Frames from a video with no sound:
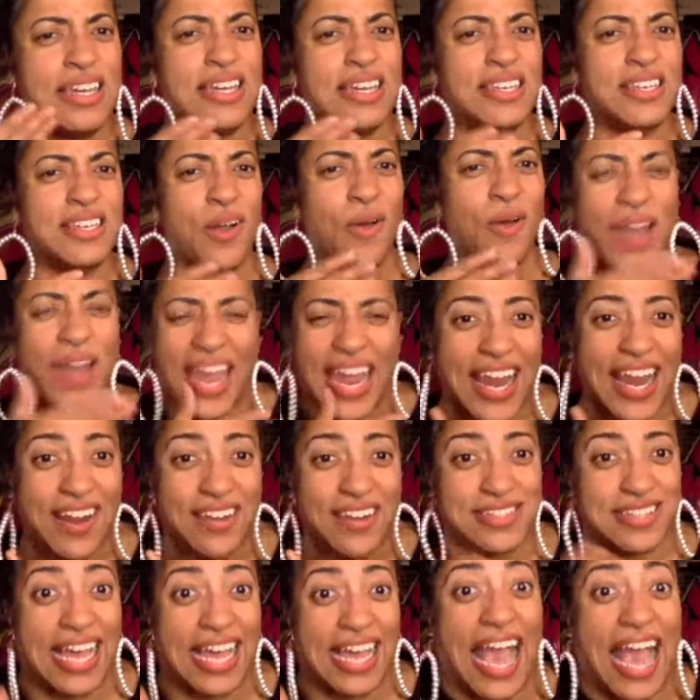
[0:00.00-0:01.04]
your hair
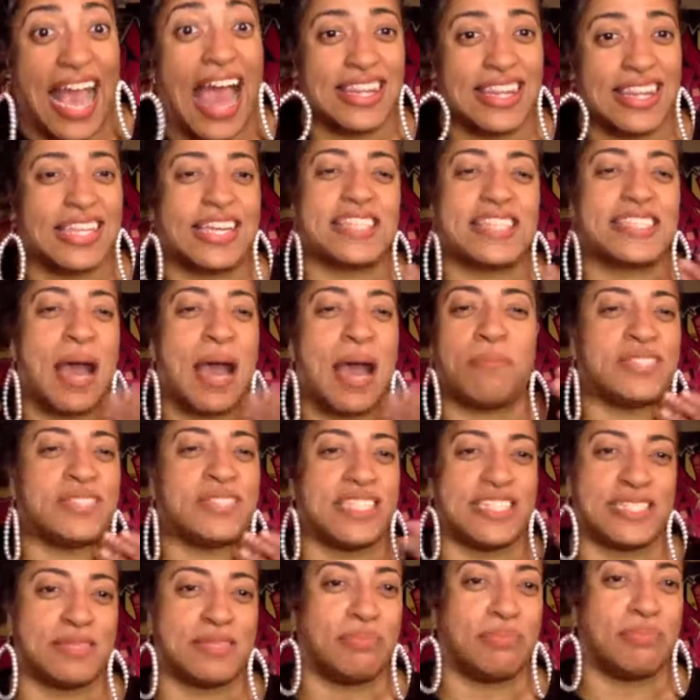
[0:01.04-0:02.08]
is like, because I'm
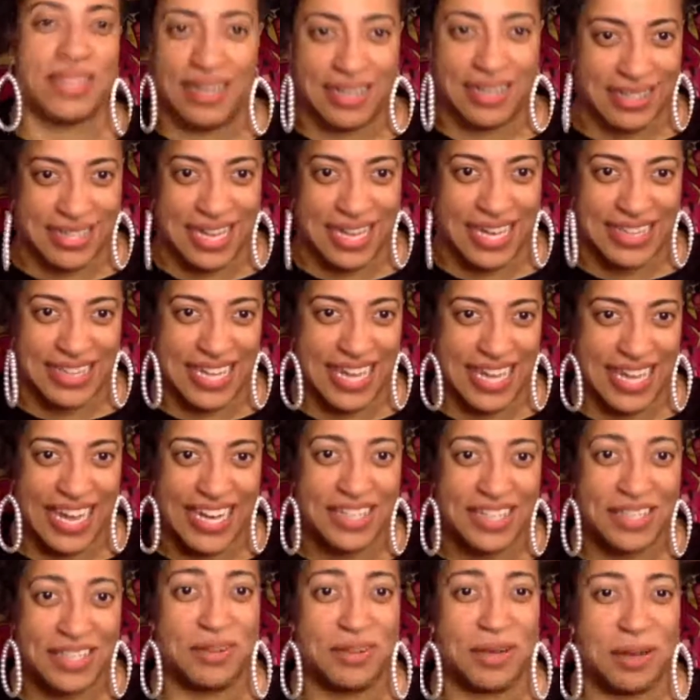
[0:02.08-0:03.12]
just blunt like
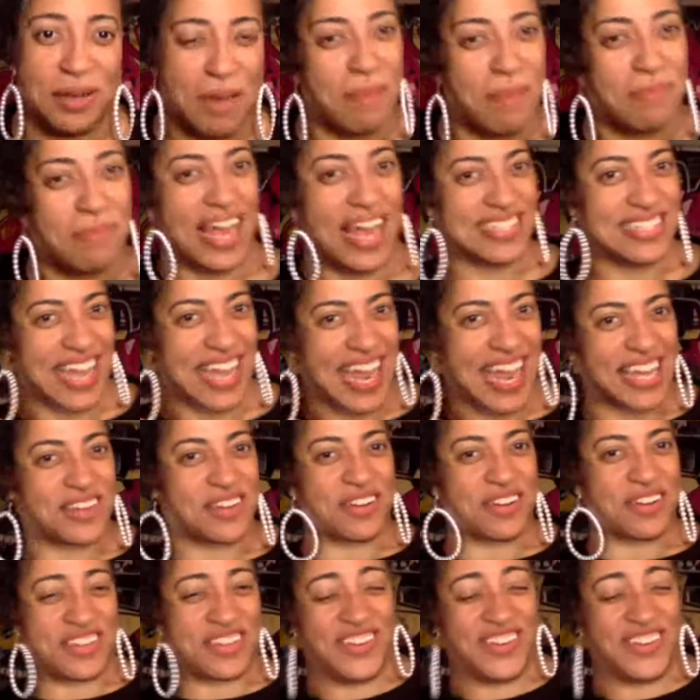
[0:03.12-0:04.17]
that. You know what I mean? I'm like, dang, girl,